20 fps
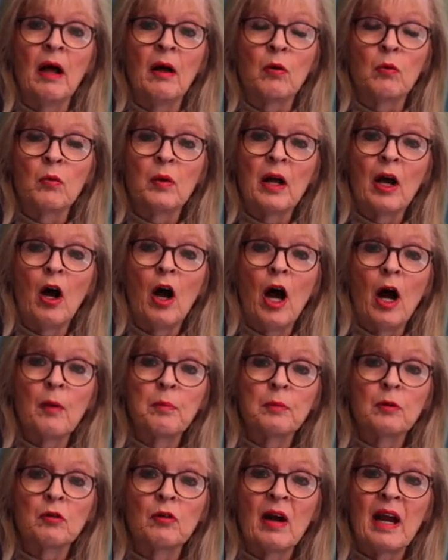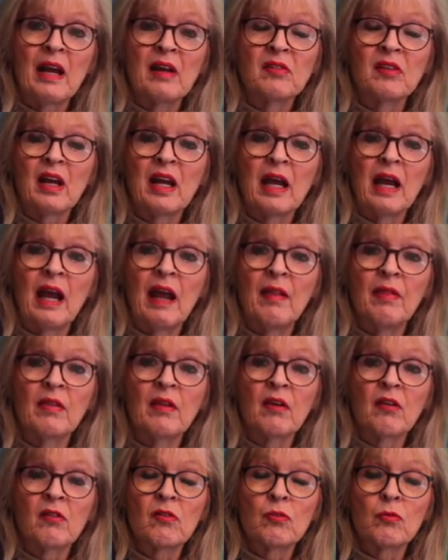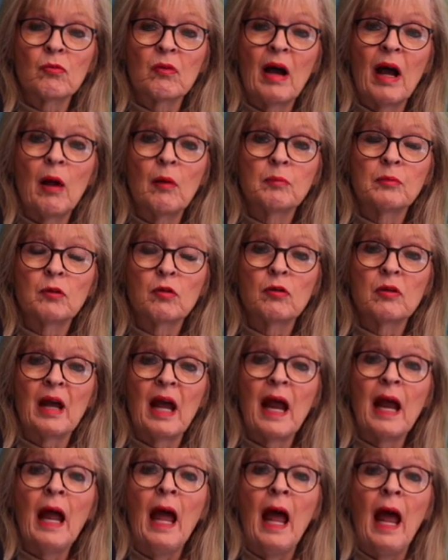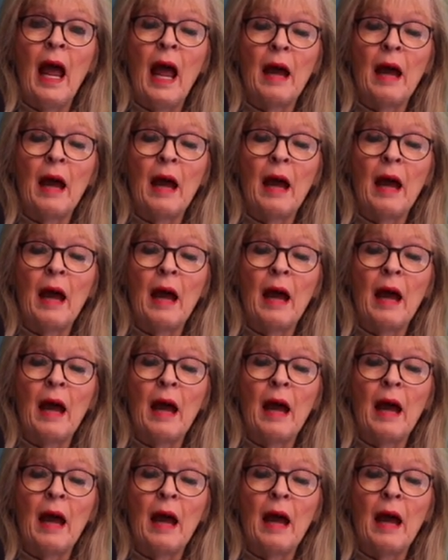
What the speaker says: We are operating in this realm today,